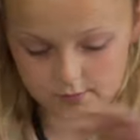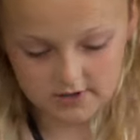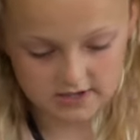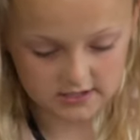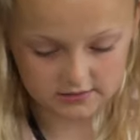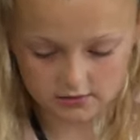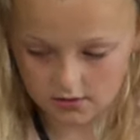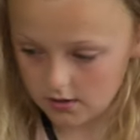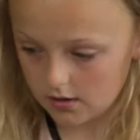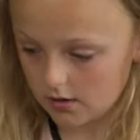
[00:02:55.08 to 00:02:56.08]
You can
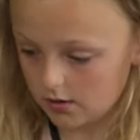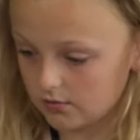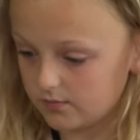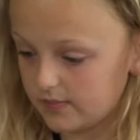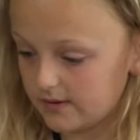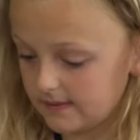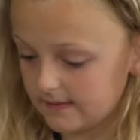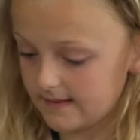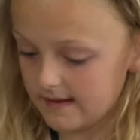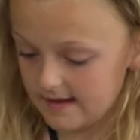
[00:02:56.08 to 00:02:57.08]

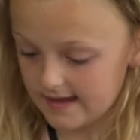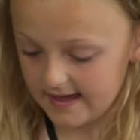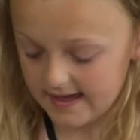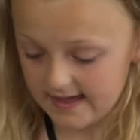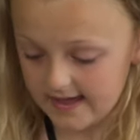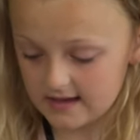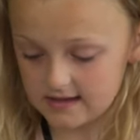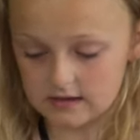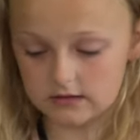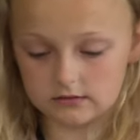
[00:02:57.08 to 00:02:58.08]
open the hair
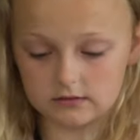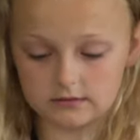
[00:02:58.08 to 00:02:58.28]
curl.